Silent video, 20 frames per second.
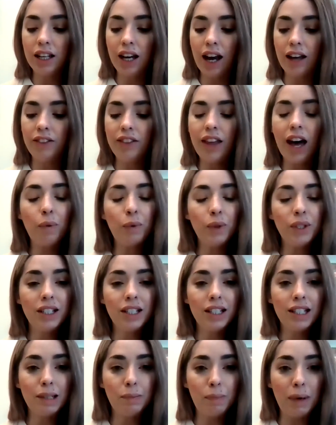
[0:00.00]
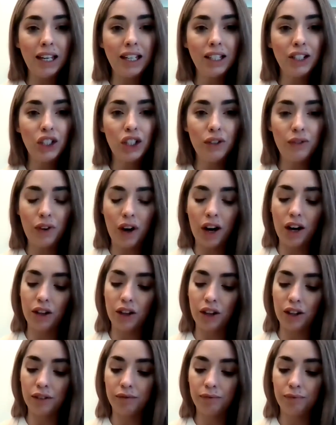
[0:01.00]
and that was to speak to
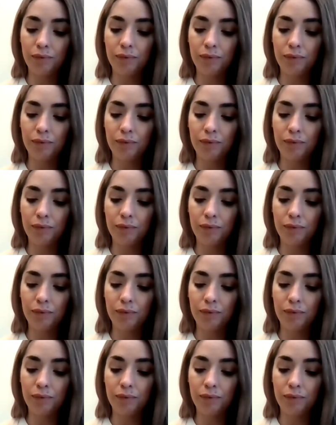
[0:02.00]
Father.